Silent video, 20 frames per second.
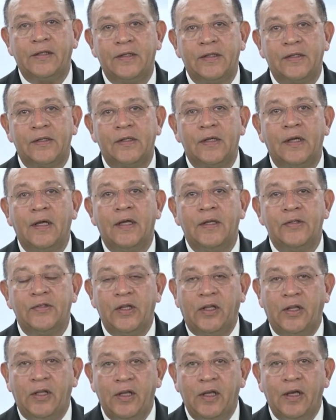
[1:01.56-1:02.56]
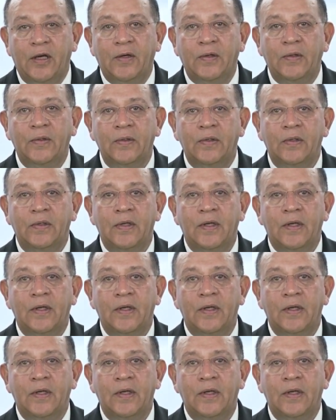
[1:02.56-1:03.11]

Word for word: the secure,